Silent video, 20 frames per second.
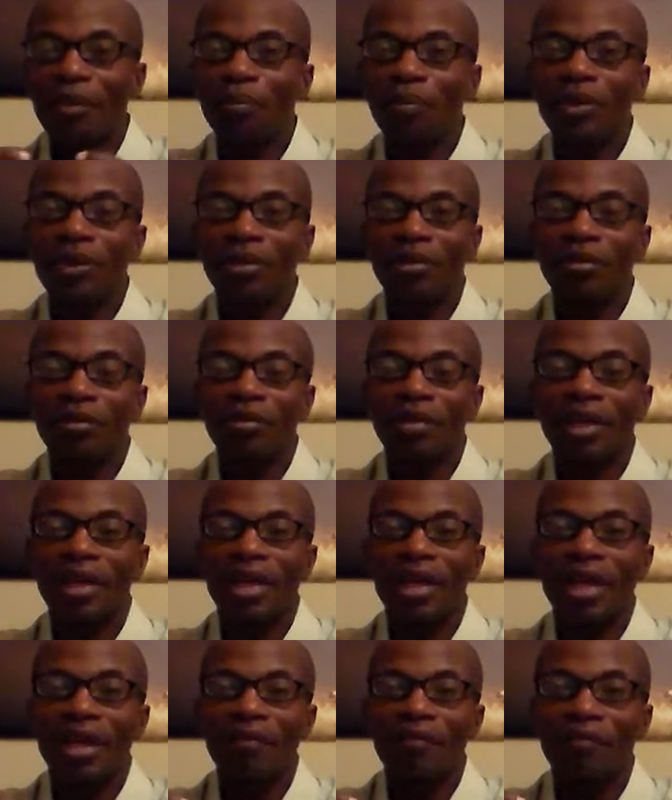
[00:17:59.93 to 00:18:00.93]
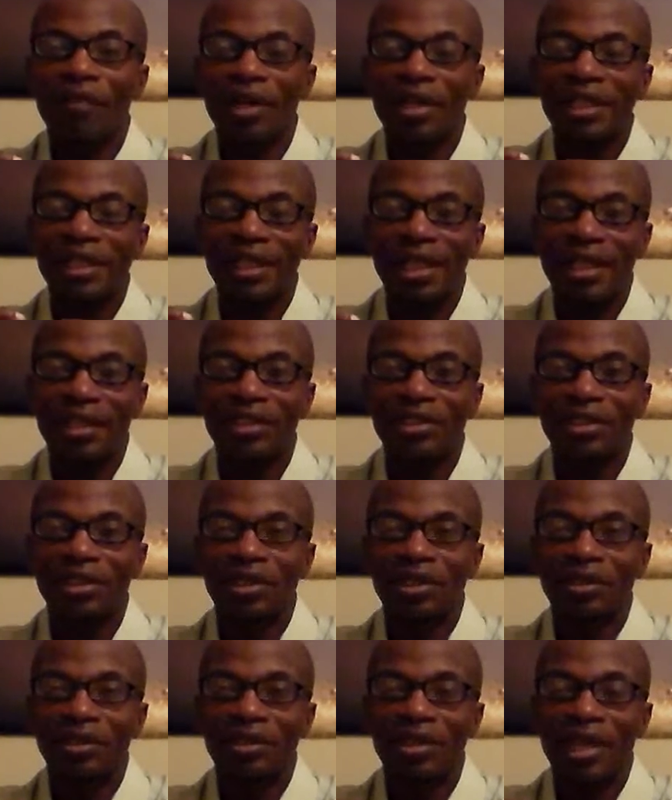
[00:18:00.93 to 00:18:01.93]
He built a
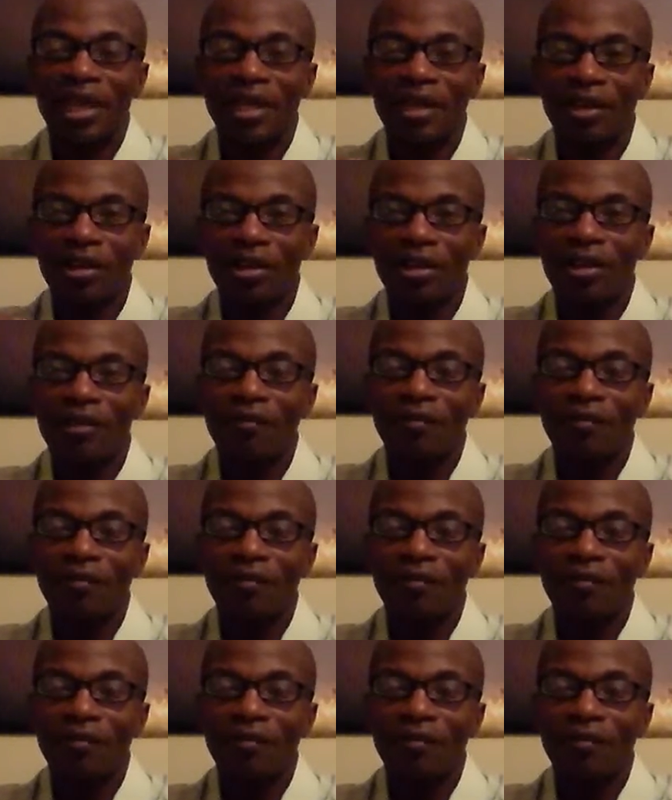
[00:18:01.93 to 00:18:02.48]
foundation, a